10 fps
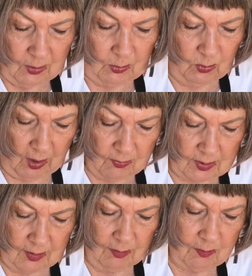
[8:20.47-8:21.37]
when I was
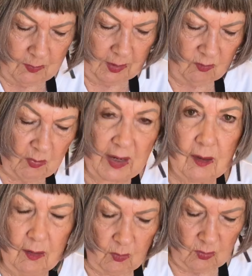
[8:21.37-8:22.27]
in the middle of
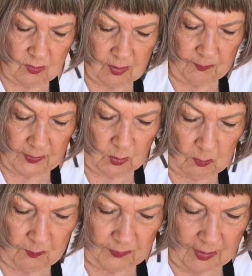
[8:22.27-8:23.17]
making those little
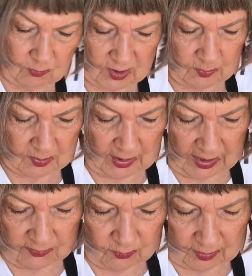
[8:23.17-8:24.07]
Christmas
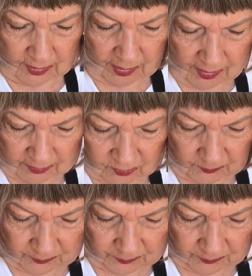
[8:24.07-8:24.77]
cakes for the class.